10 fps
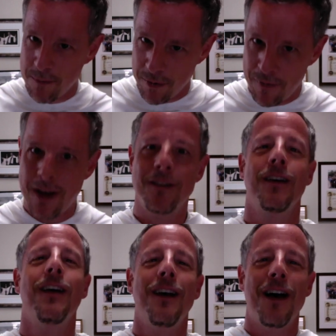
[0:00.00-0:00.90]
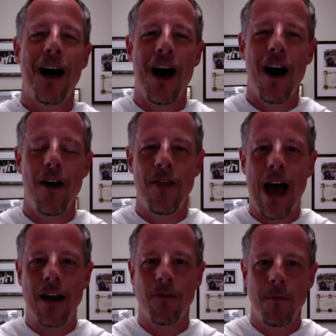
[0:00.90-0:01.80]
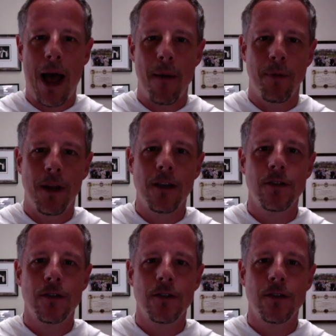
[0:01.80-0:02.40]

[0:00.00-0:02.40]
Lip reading: prevent that from happening.